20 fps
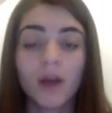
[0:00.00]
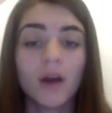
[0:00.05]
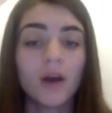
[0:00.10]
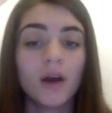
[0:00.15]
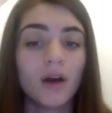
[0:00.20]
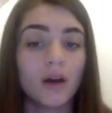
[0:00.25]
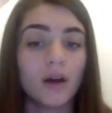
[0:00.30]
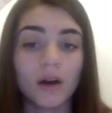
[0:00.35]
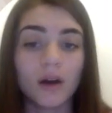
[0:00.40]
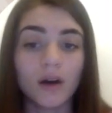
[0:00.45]

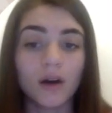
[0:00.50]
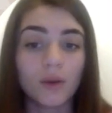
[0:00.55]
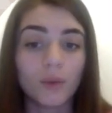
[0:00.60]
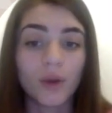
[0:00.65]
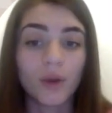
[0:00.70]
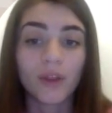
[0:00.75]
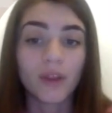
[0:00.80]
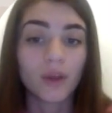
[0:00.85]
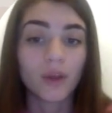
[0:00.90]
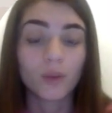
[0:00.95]

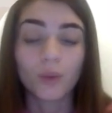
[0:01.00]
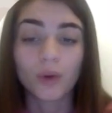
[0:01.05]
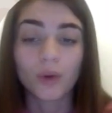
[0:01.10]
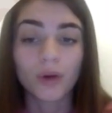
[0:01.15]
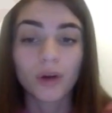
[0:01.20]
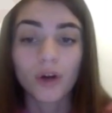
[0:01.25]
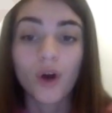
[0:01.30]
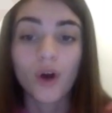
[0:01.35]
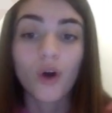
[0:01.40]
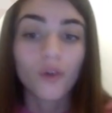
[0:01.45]
when they
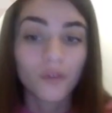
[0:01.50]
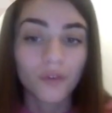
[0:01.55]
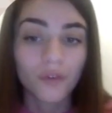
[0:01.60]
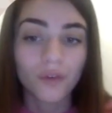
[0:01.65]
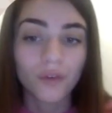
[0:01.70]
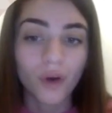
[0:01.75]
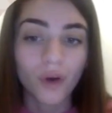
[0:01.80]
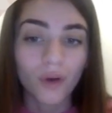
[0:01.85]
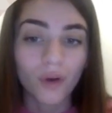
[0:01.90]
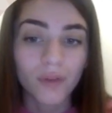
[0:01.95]
were off
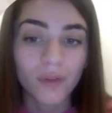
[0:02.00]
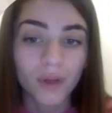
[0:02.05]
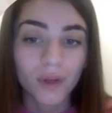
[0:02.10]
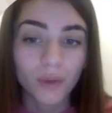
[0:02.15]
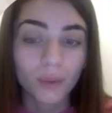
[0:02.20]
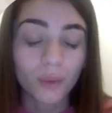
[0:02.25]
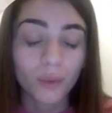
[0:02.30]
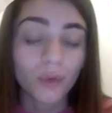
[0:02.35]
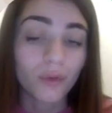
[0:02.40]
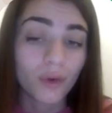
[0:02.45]
of
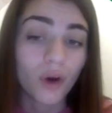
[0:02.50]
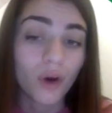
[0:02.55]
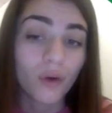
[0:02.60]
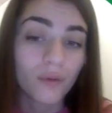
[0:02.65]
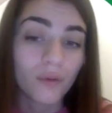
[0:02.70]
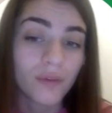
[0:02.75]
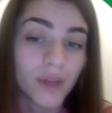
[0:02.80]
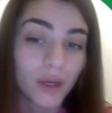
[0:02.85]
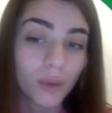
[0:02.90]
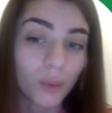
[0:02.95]

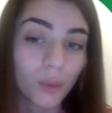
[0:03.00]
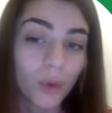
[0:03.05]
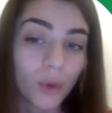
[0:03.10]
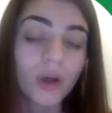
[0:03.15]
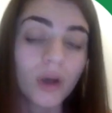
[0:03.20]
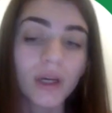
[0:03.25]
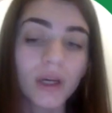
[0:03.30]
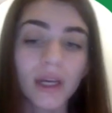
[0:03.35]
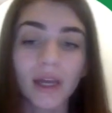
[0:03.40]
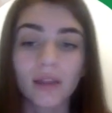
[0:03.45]
their
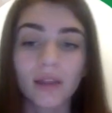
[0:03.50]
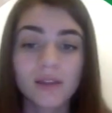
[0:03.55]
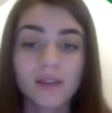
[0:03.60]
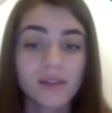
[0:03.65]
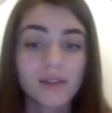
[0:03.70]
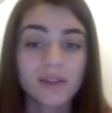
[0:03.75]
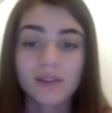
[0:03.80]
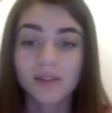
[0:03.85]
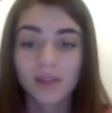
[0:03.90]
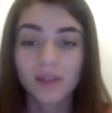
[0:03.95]
work, and this
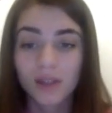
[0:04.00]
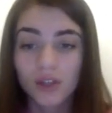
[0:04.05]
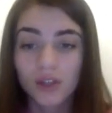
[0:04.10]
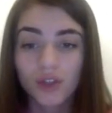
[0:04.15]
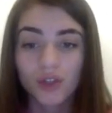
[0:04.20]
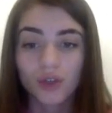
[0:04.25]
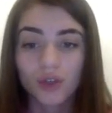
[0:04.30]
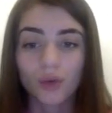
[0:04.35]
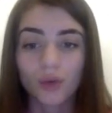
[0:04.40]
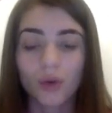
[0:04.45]
is
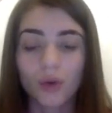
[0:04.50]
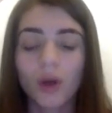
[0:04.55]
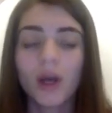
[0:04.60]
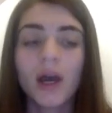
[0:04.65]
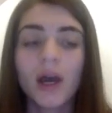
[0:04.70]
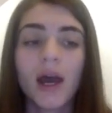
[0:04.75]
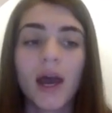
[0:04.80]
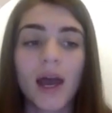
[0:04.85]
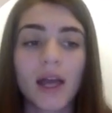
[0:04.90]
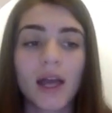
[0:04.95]
issue
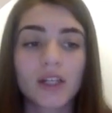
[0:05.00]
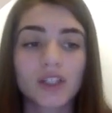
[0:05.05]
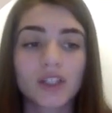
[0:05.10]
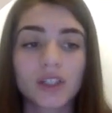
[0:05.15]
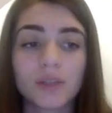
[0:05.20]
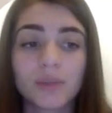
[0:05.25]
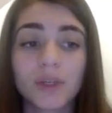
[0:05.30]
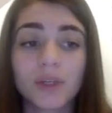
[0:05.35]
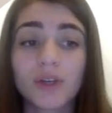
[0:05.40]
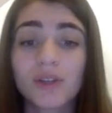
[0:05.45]
actually
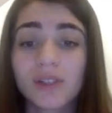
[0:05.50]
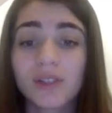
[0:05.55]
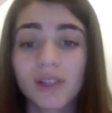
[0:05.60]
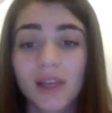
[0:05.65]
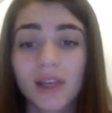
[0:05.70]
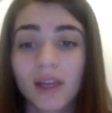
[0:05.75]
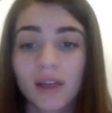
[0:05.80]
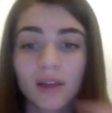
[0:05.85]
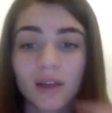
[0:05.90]
because they